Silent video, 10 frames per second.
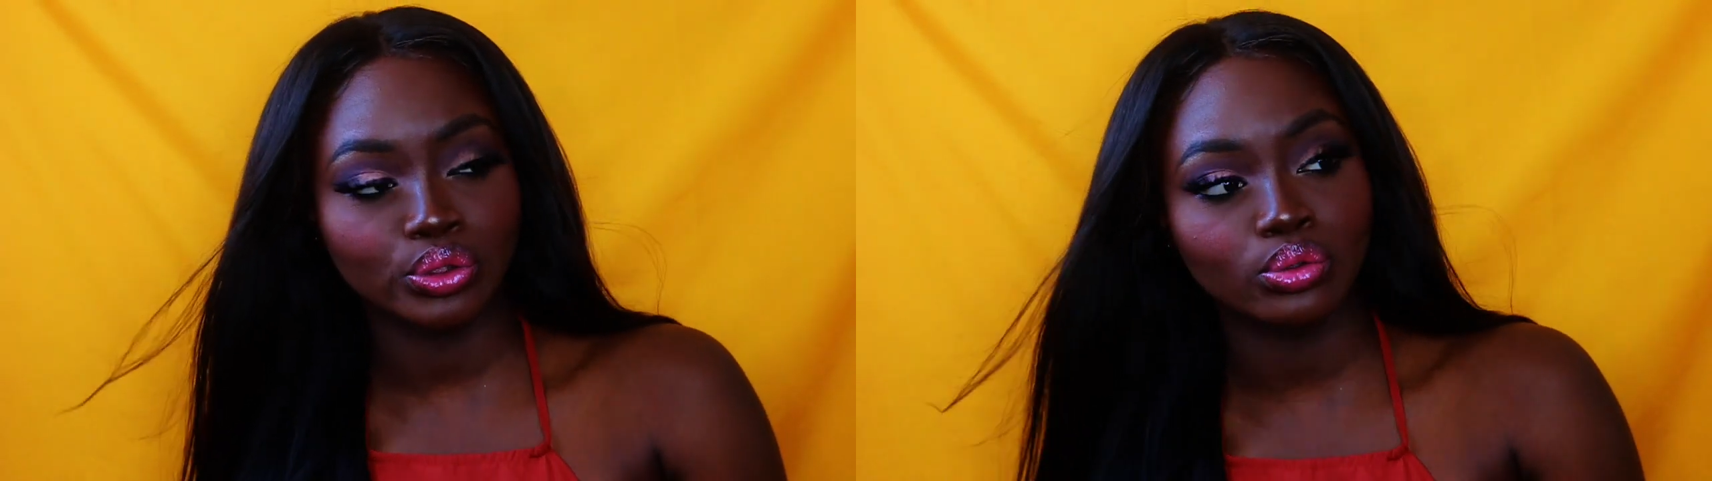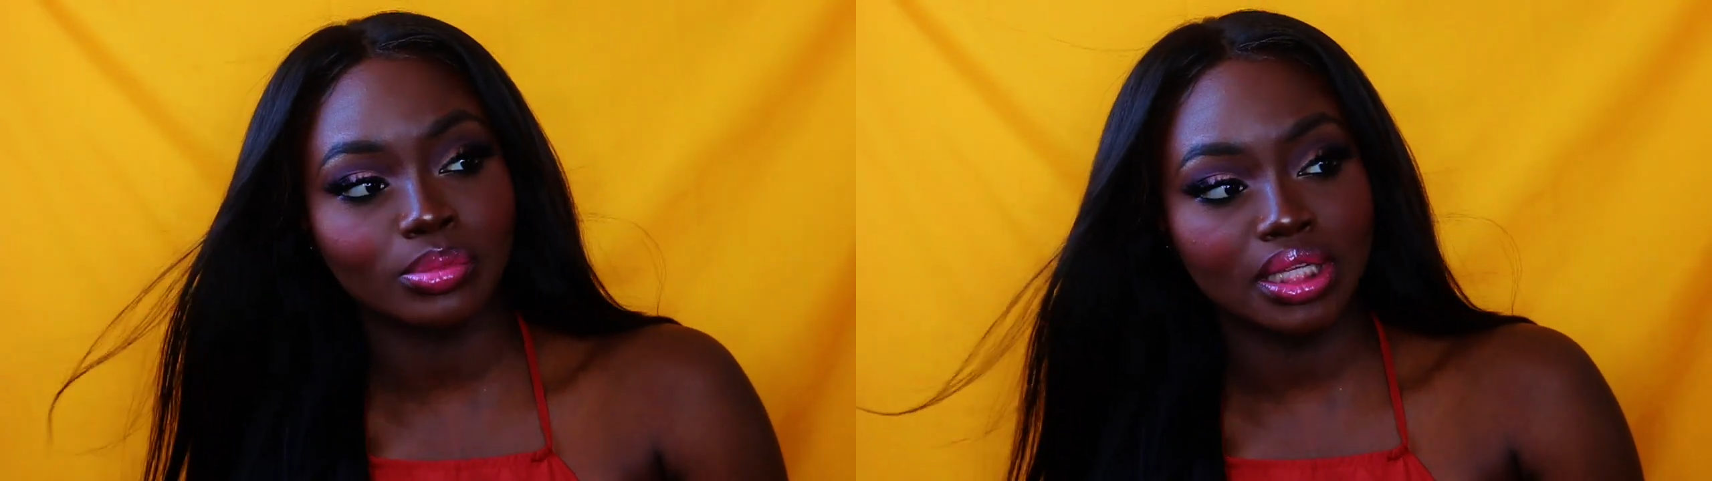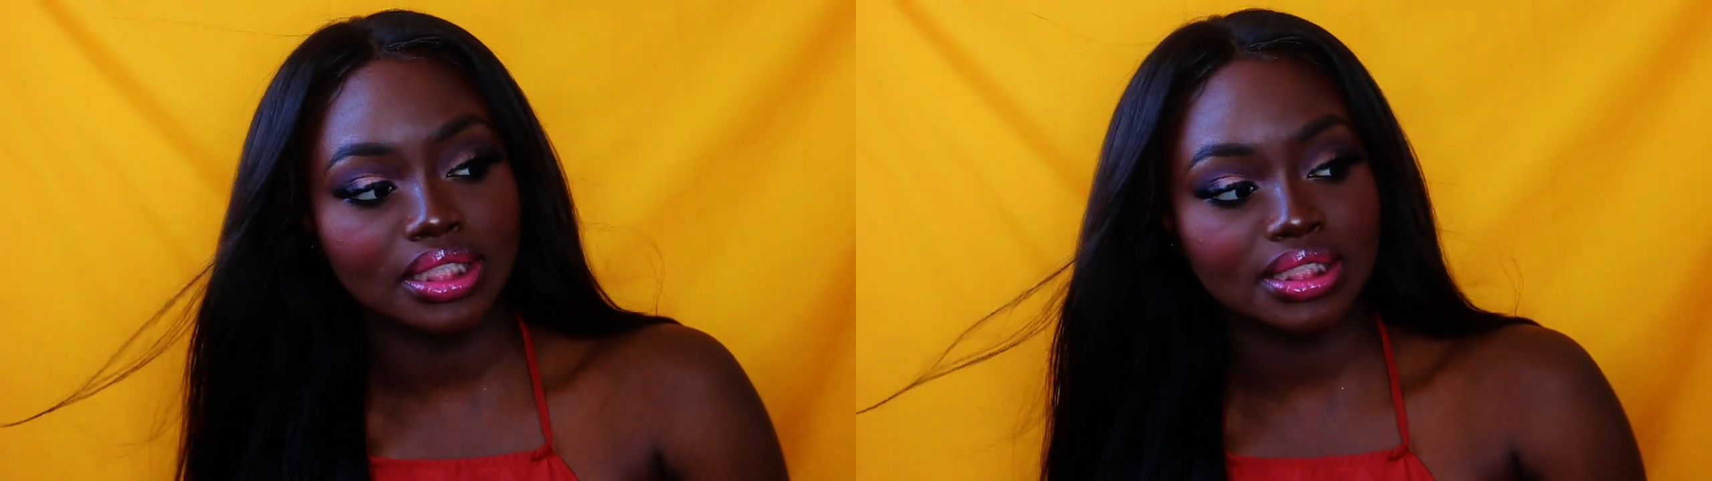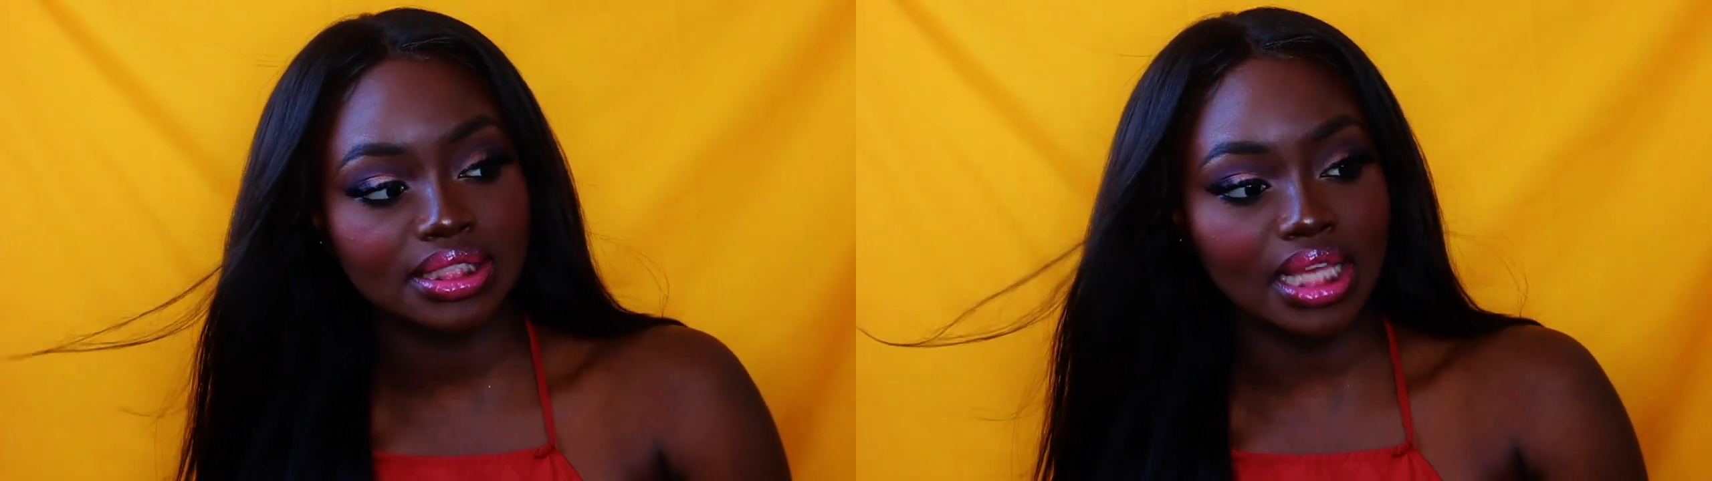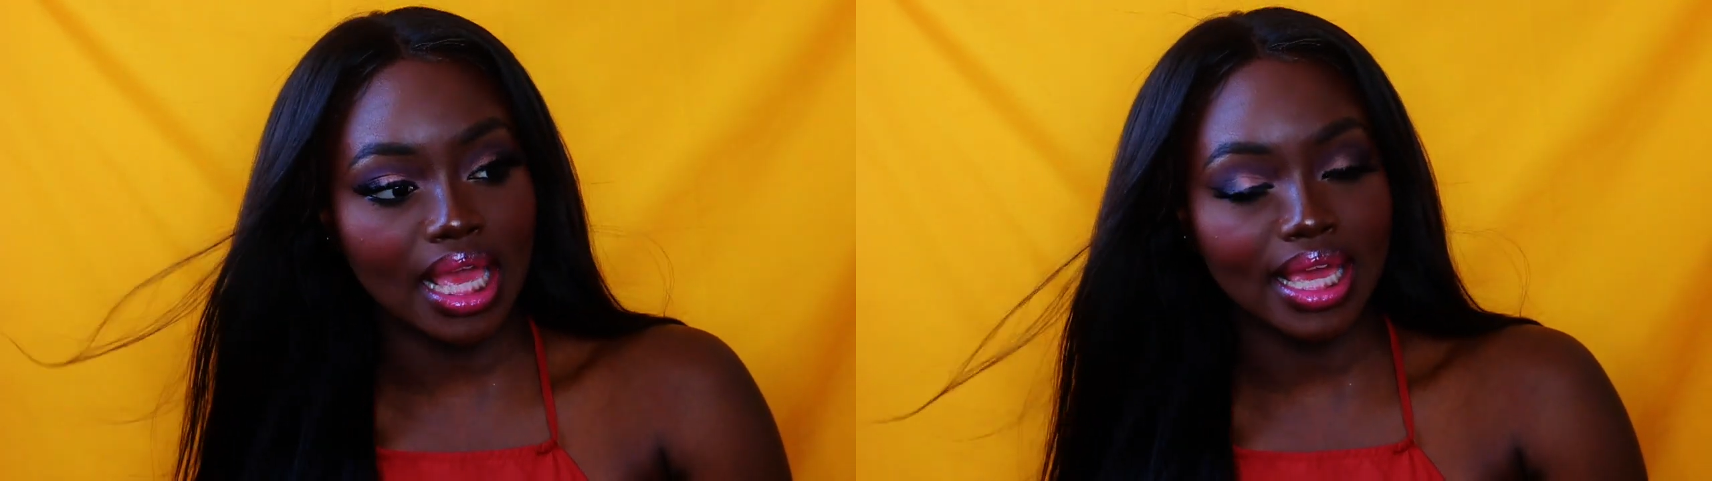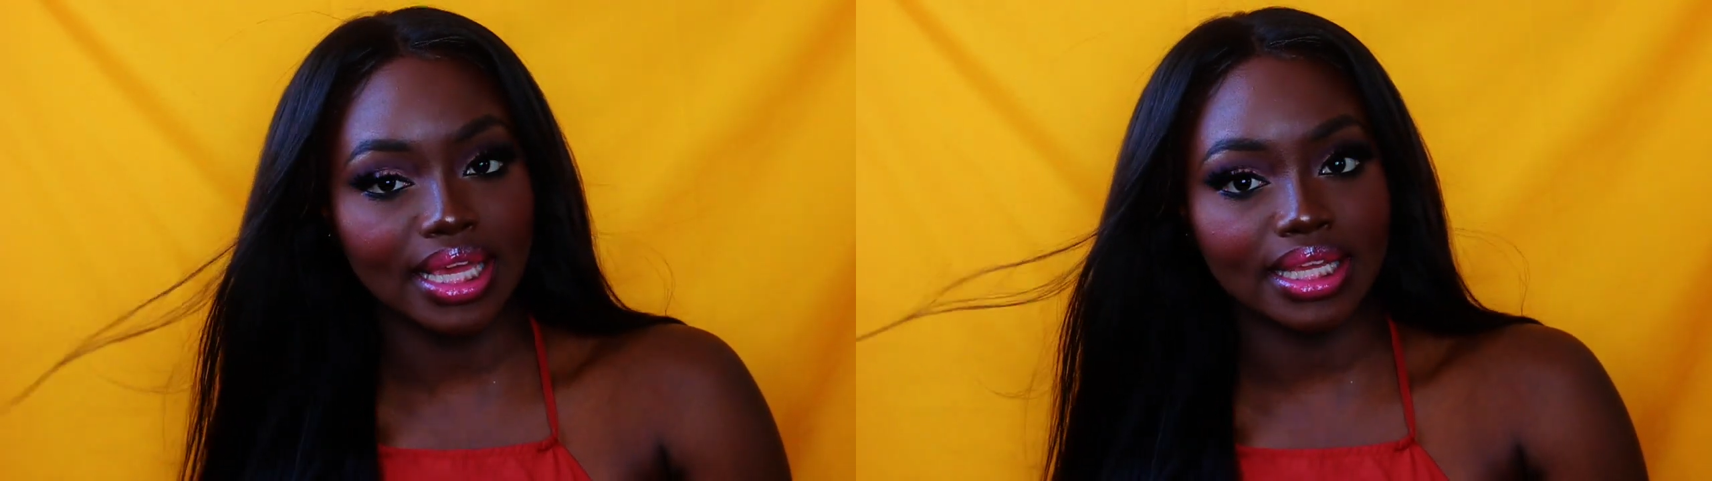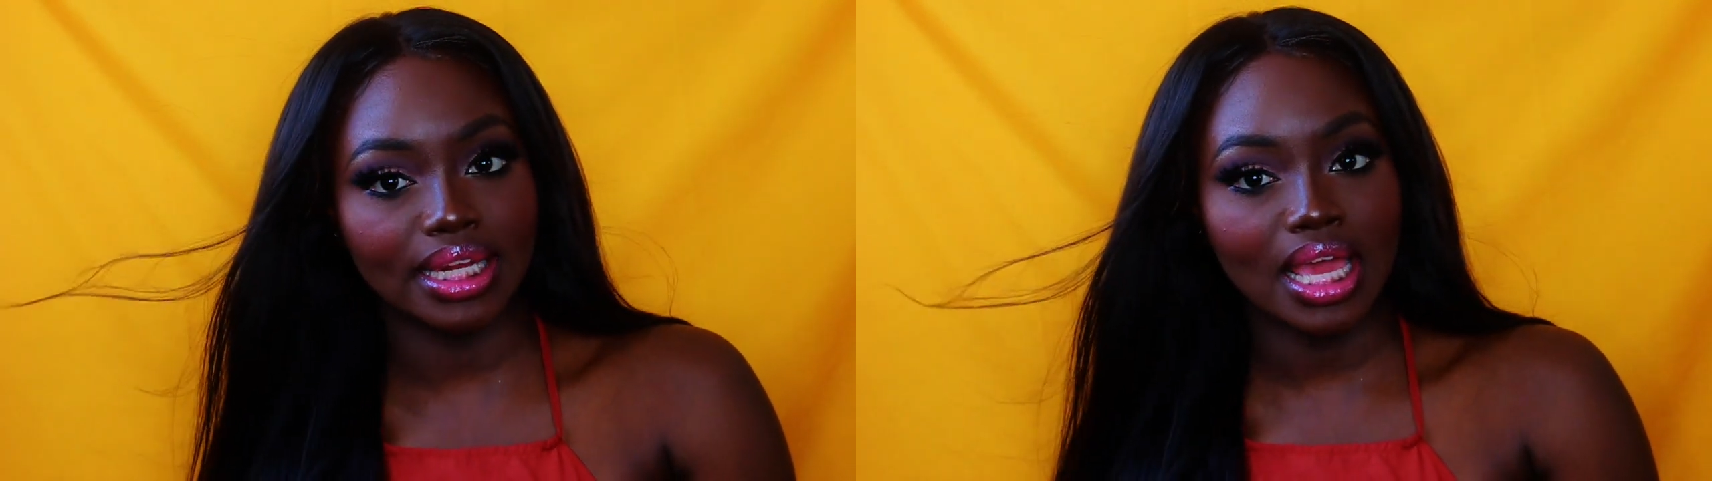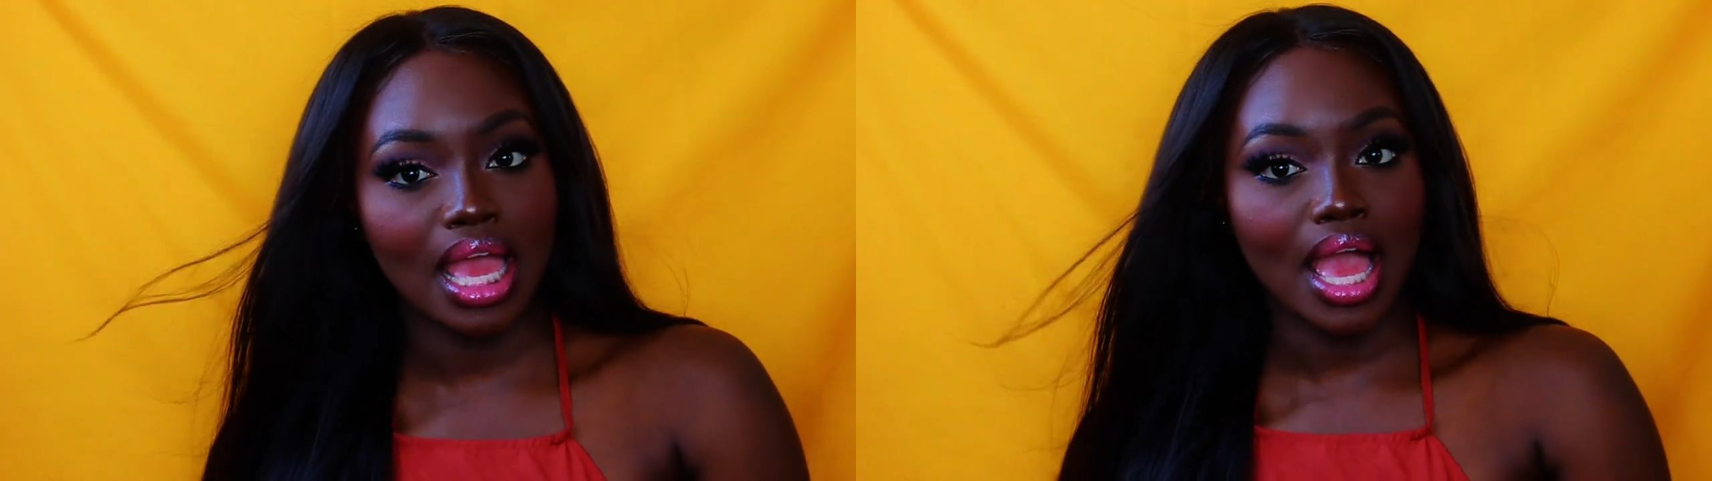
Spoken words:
2 months, and